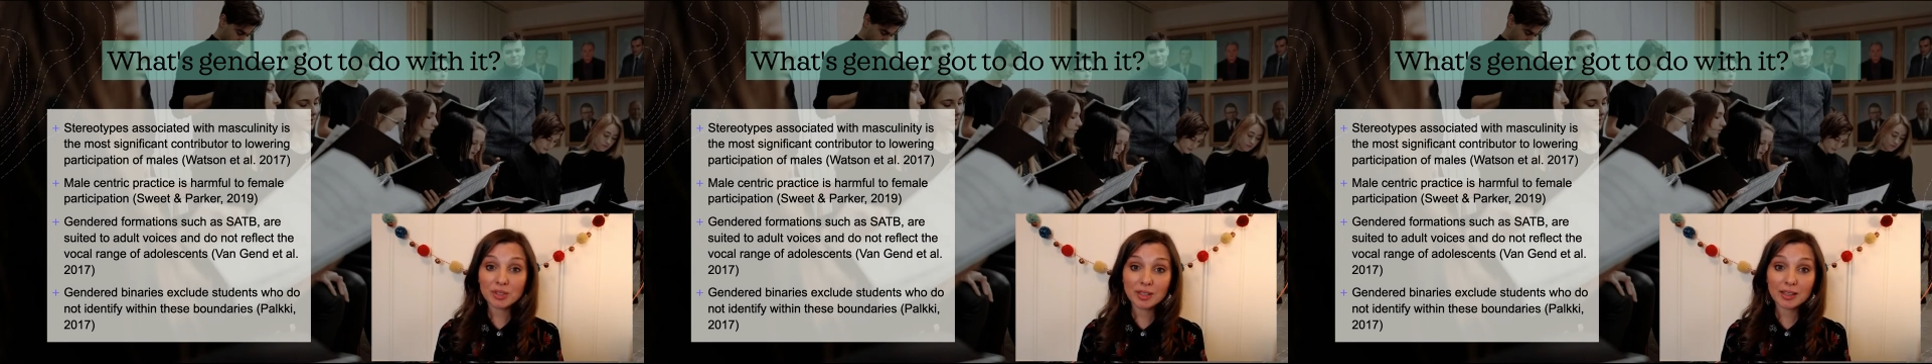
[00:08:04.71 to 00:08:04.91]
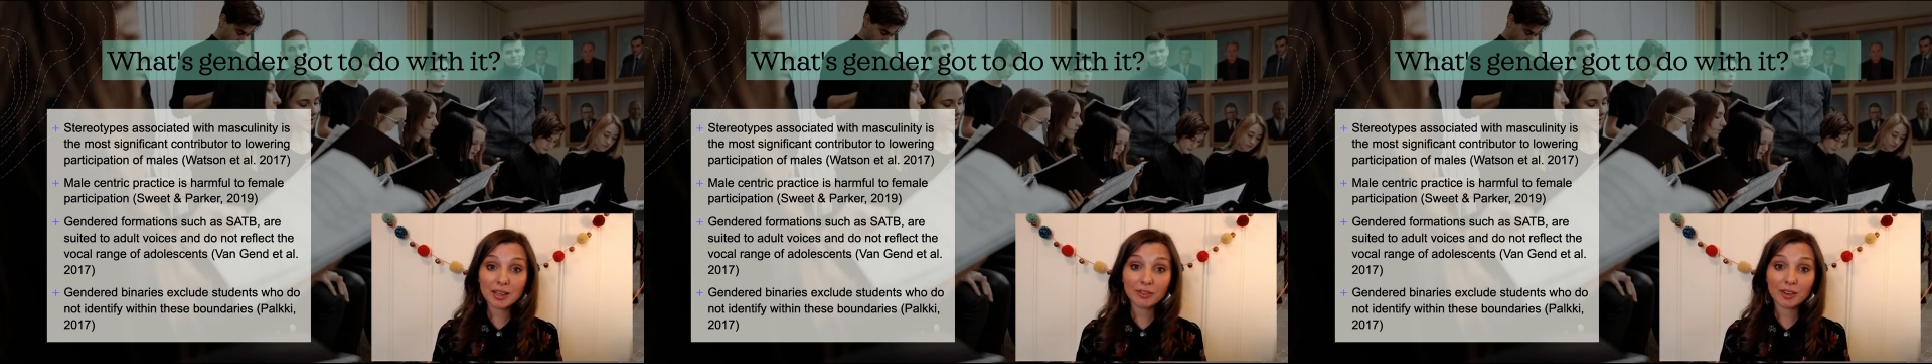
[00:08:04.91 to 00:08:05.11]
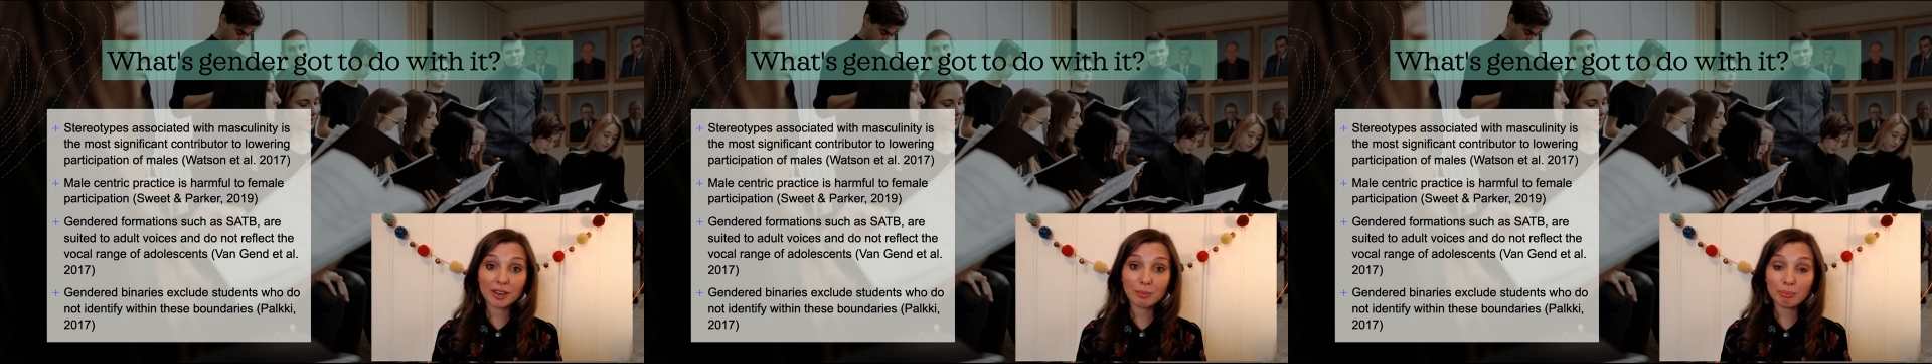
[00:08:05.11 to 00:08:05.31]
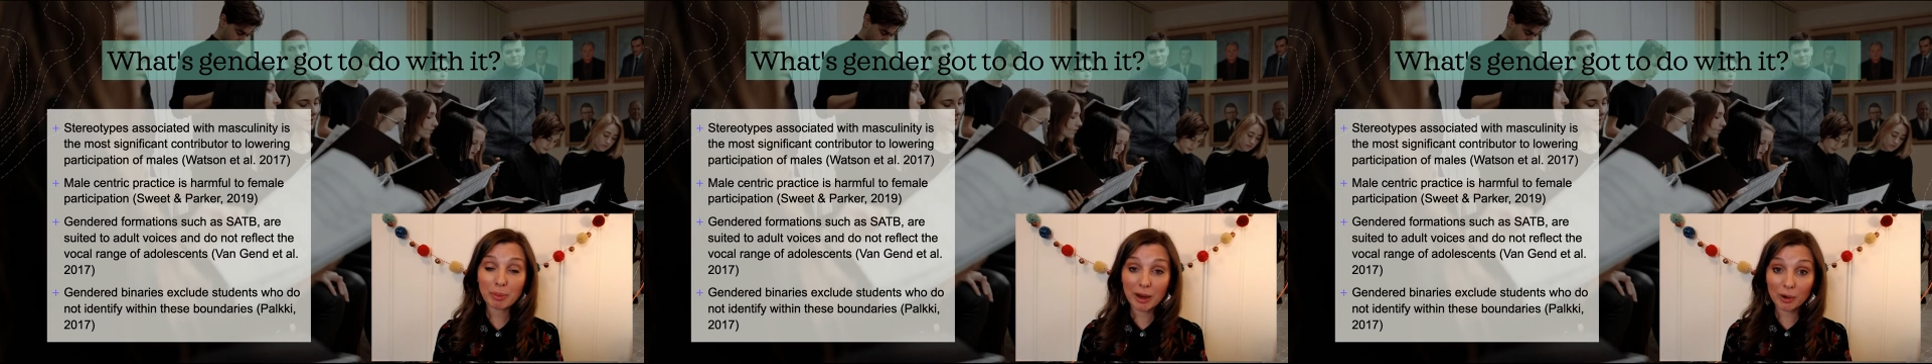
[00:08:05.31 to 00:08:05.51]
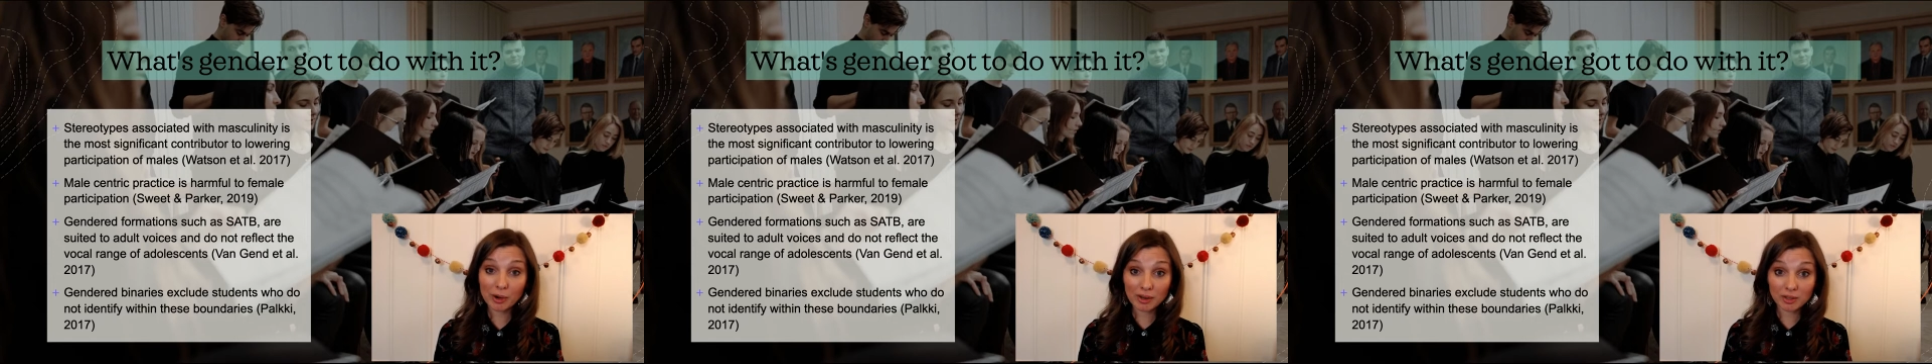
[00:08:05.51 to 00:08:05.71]
significant
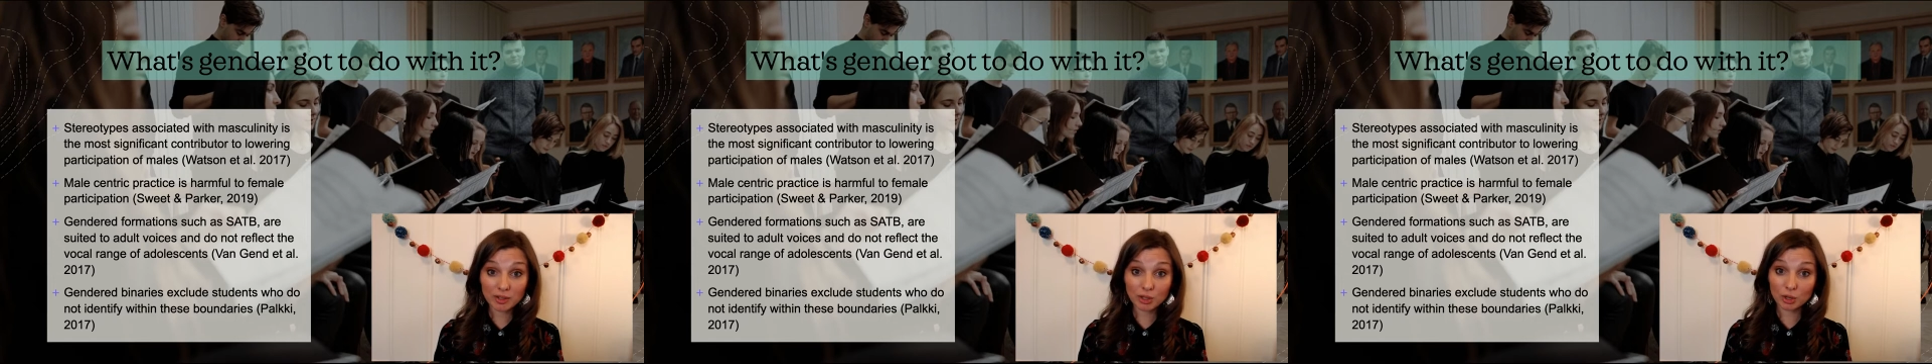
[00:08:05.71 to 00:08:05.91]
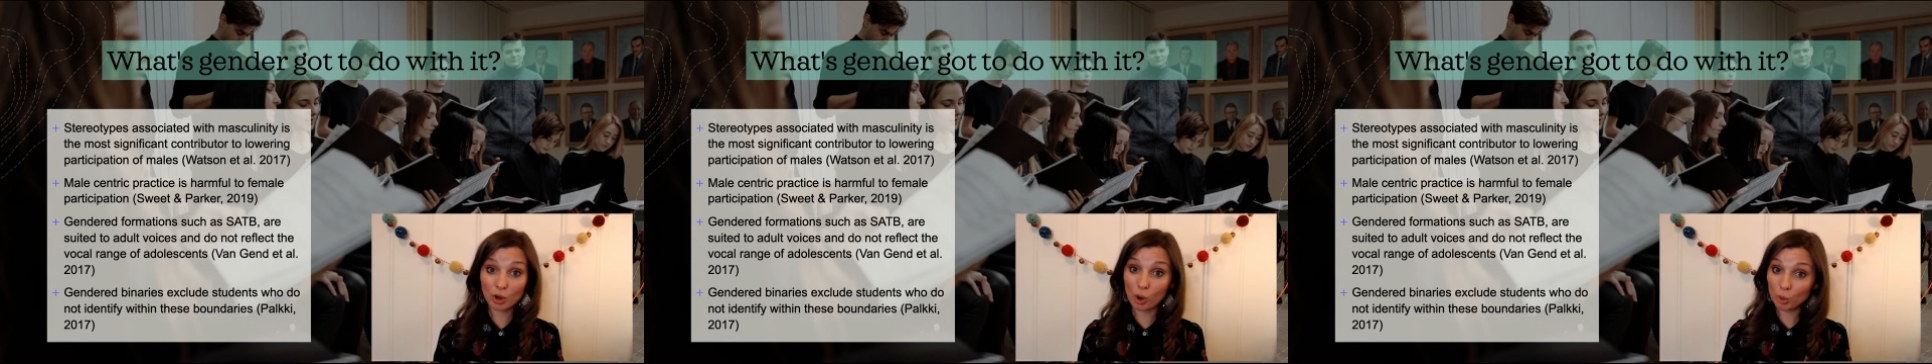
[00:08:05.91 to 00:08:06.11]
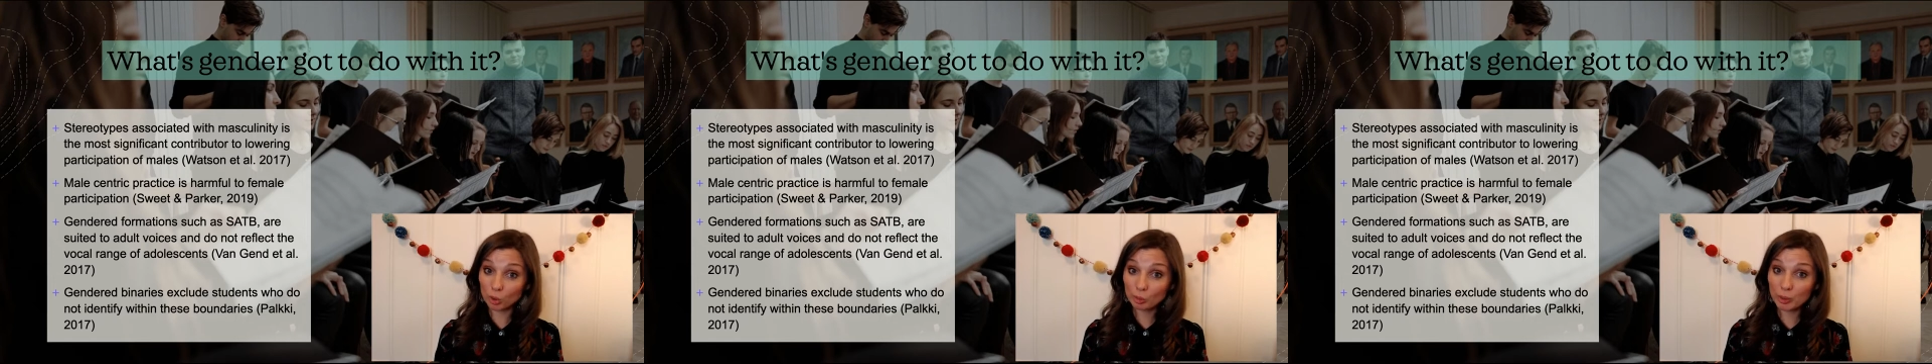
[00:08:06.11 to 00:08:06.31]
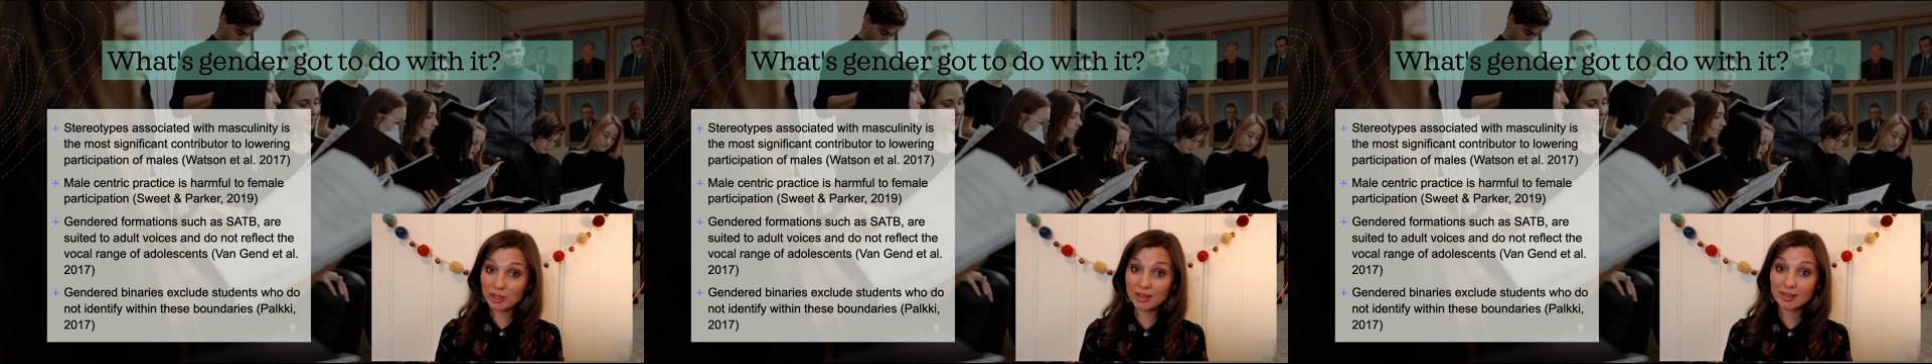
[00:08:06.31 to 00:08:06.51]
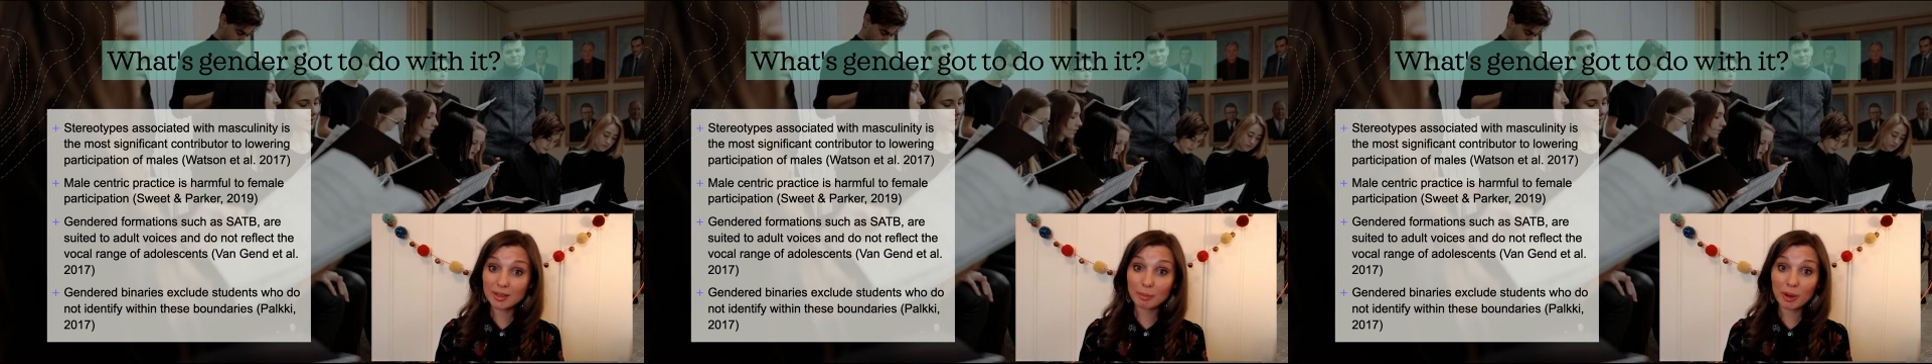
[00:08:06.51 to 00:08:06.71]
barriers to choral
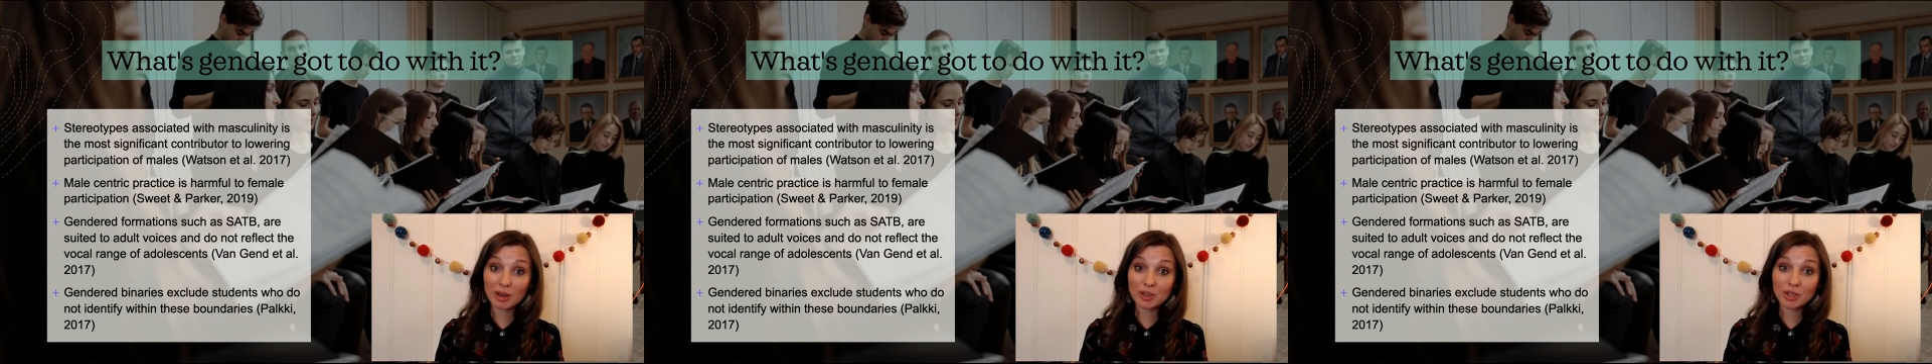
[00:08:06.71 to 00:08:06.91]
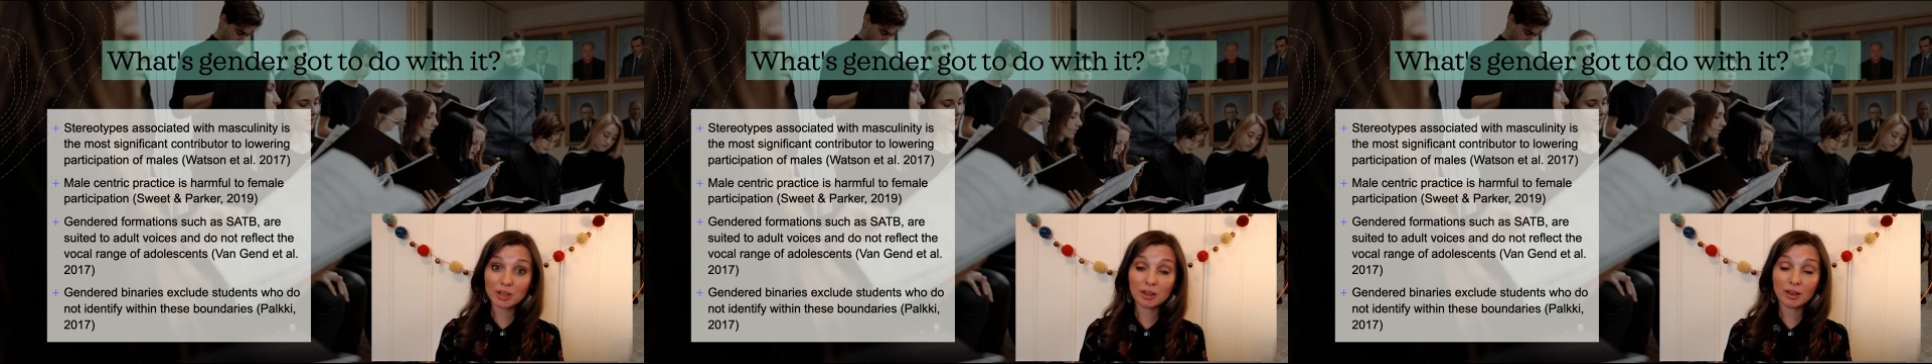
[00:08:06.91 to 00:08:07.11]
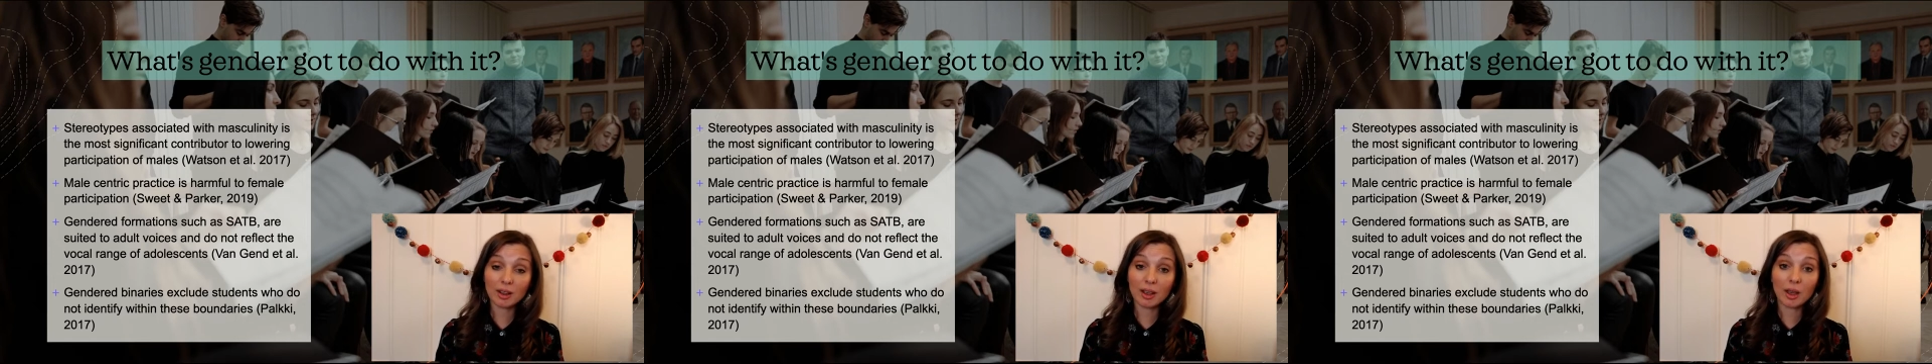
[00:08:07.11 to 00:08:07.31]
participation